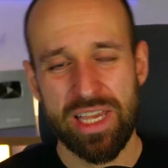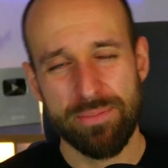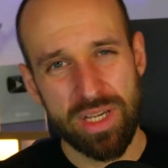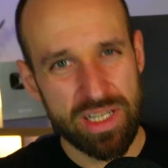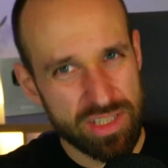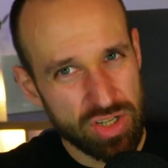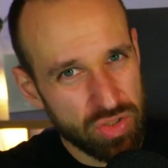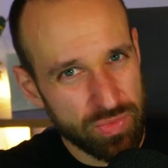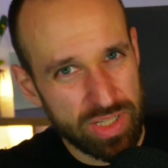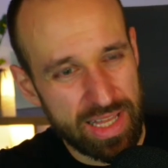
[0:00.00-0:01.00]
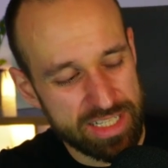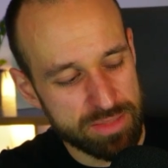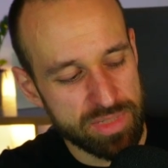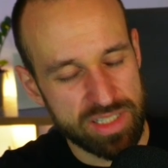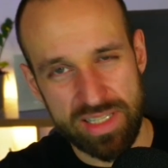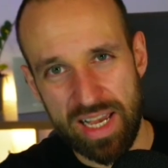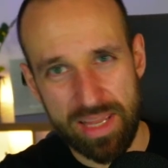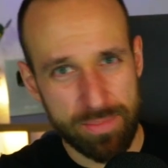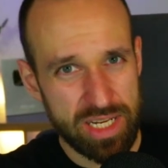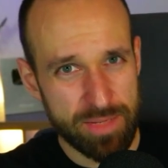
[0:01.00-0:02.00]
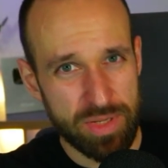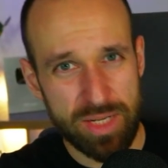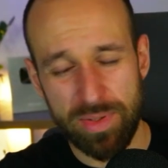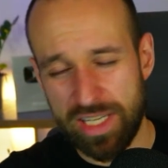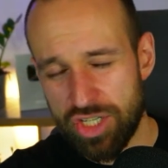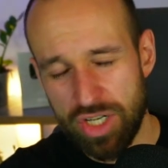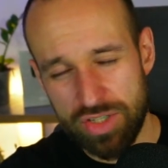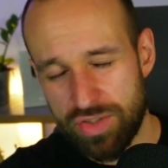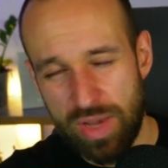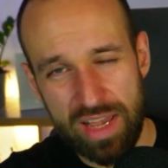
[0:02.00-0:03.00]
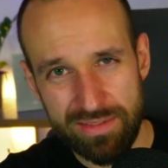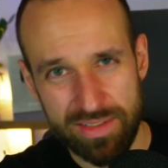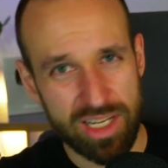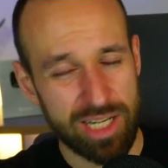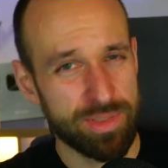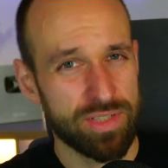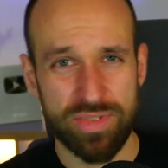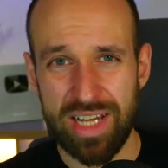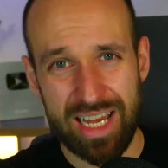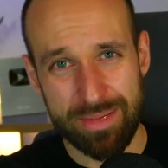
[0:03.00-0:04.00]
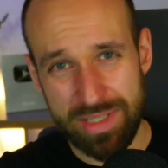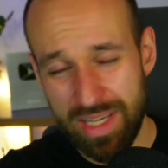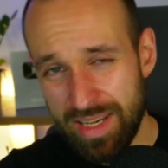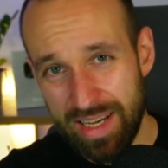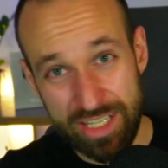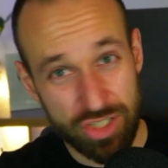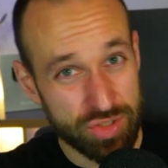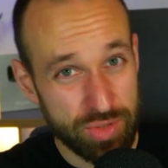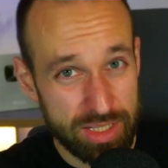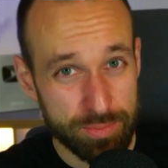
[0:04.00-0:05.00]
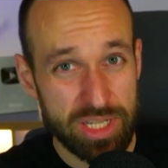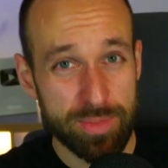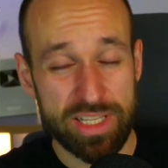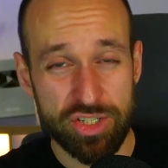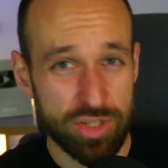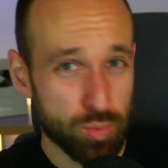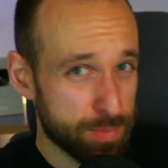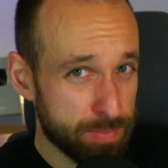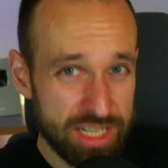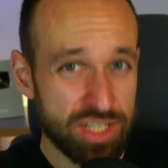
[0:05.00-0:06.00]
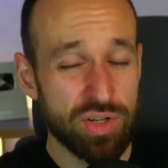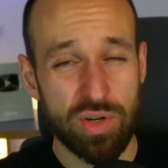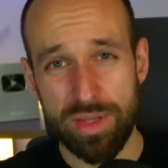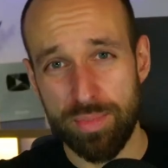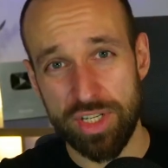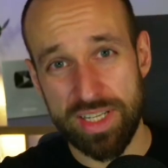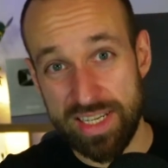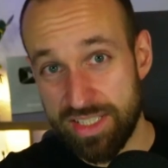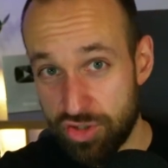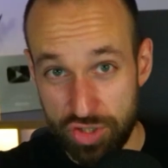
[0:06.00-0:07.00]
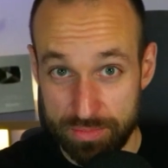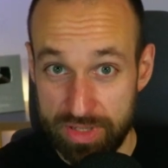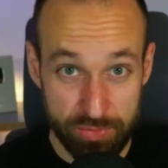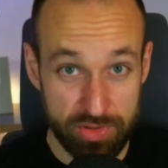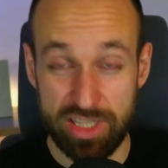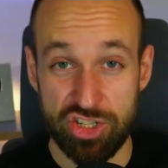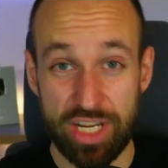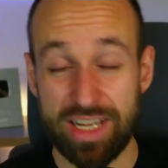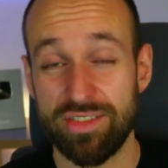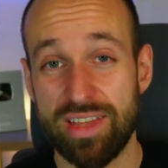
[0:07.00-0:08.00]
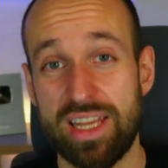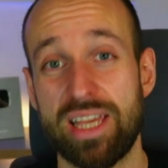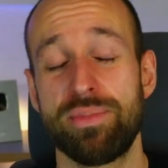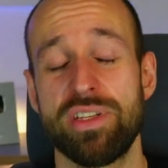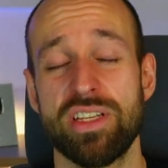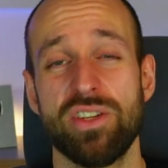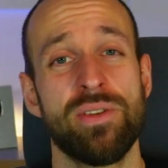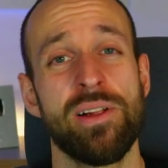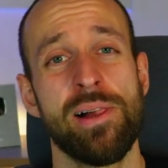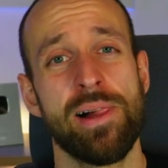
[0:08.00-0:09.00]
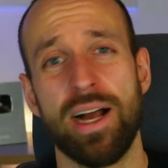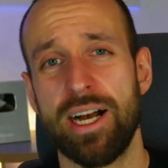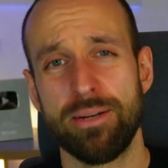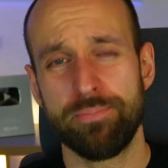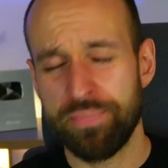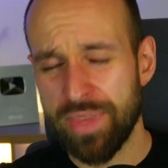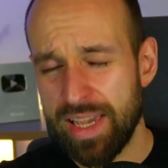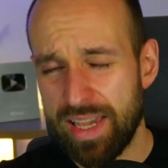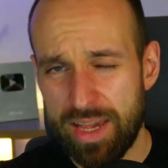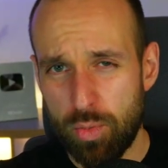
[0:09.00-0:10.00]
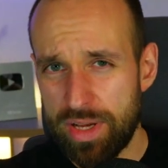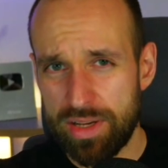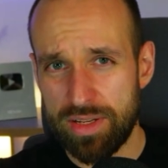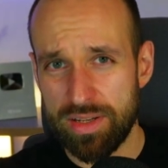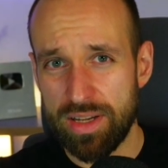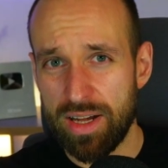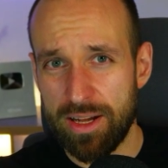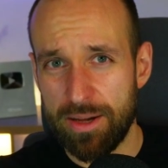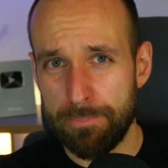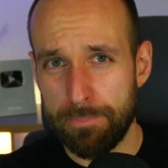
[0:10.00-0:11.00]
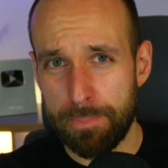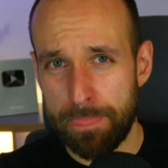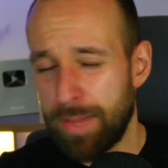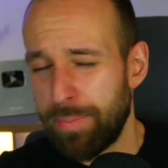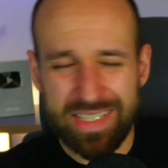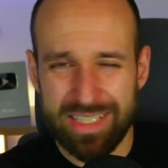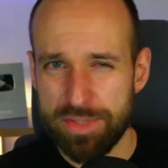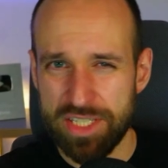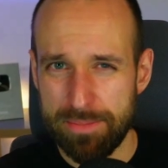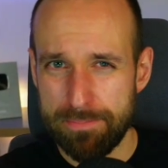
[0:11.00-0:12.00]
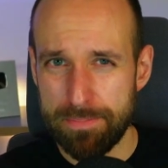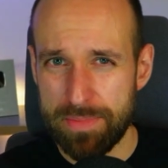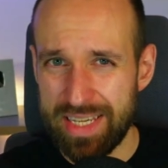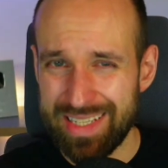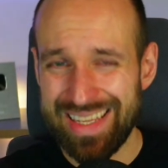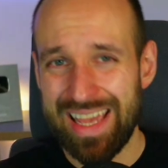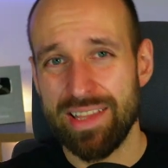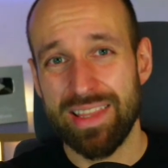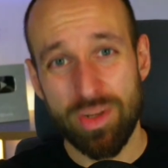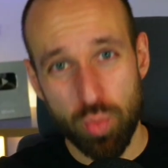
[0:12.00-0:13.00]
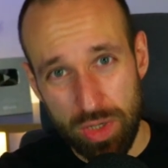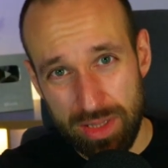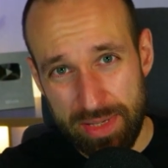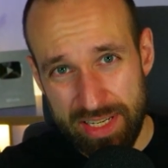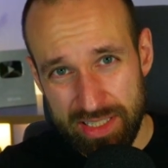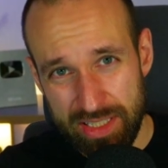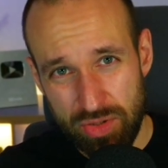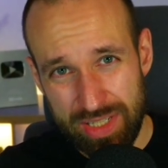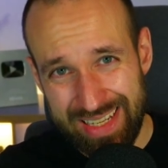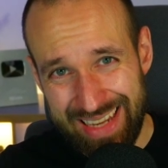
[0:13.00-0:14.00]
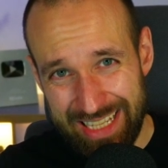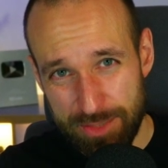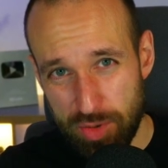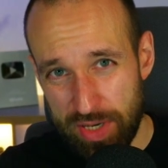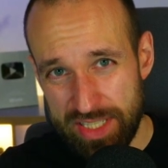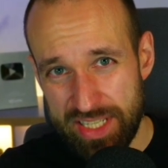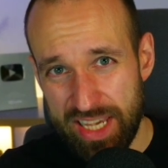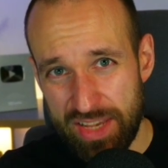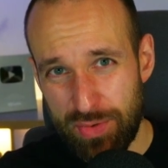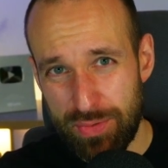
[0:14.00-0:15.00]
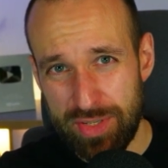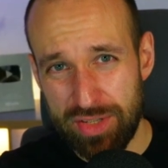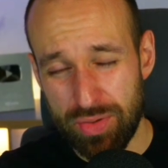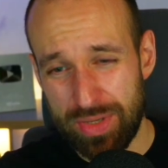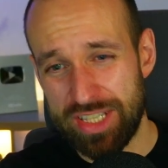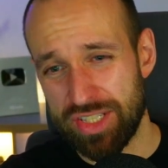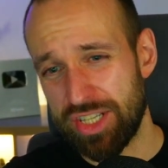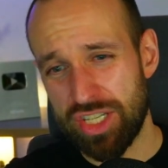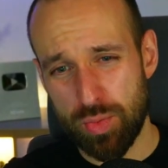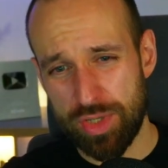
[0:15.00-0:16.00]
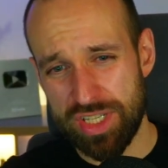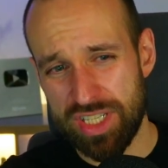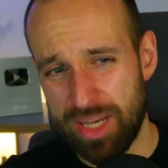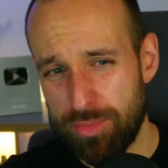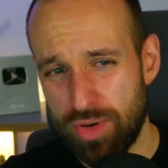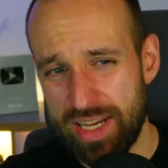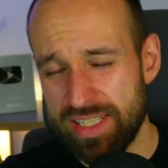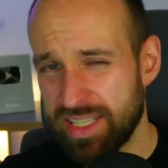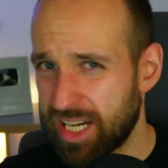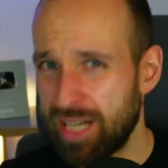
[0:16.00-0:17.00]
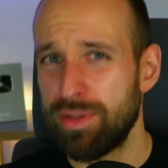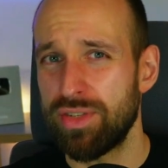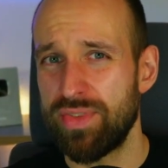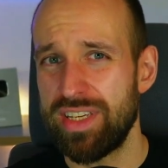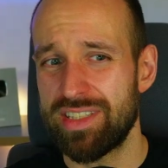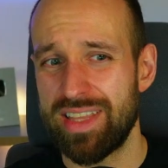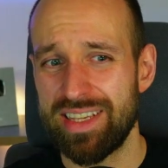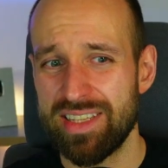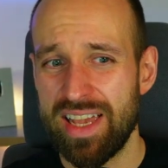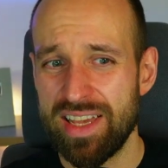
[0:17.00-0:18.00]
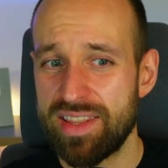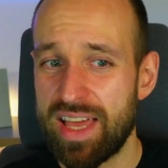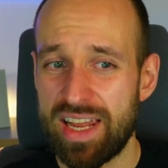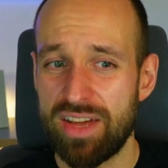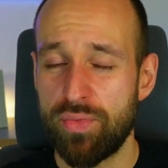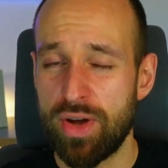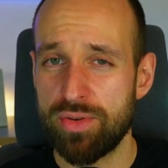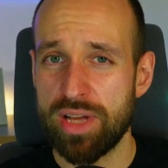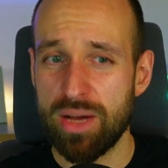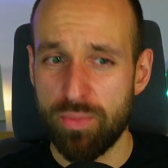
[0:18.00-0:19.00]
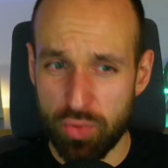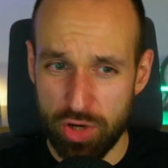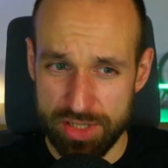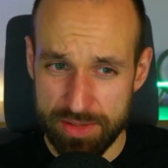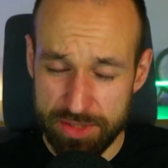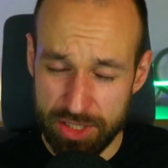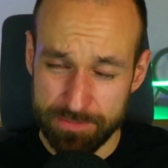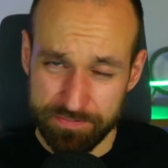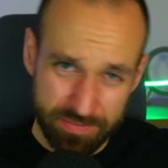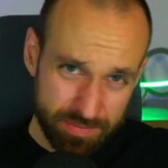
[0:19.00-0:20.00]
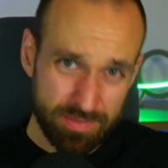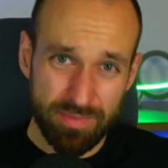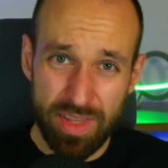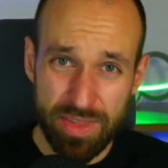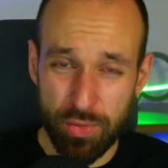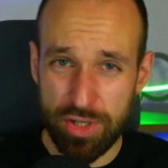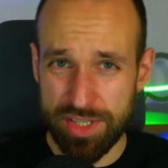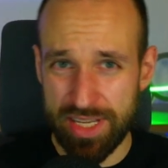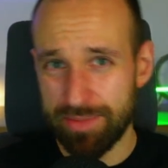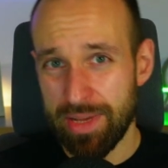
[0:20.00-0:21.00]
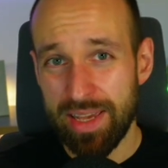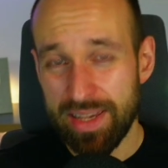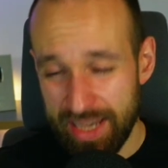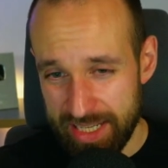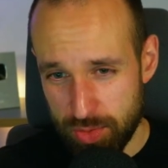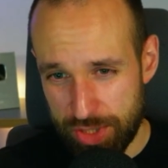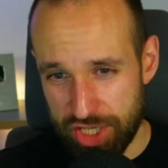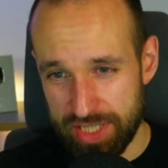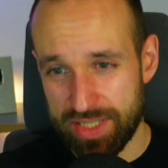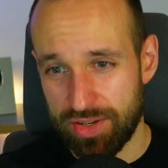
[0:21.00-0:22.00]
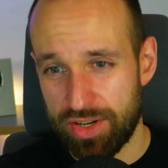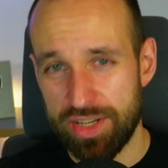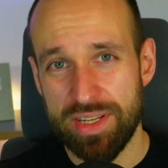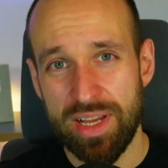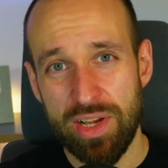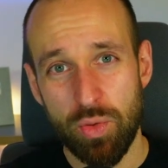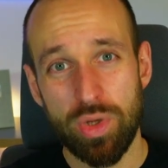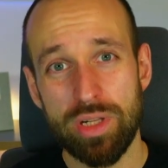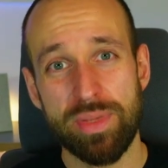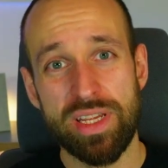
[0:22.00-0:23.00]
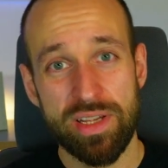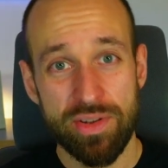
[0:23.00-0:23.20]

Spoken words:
Because over the last month, I had many people. I talked to Evan a couple of times. I talked to other people. I talked with Beto on the podcast. You should definitely check out that episode. And I picked up some things that will be included in Expo SDK 53. So I just want to summarize a couple of these things that I found up front. So the first thing, as we just heard, will be